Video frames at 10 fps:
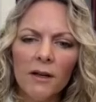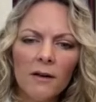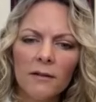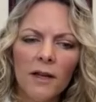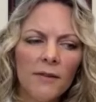
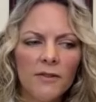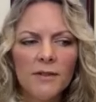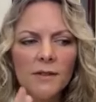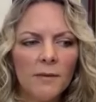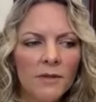oh, life
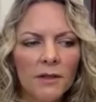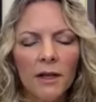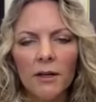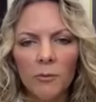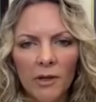just seemed
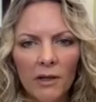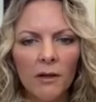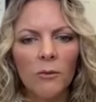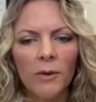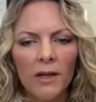to be a
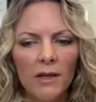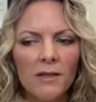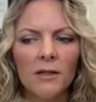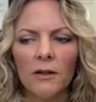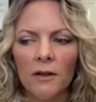little bit easier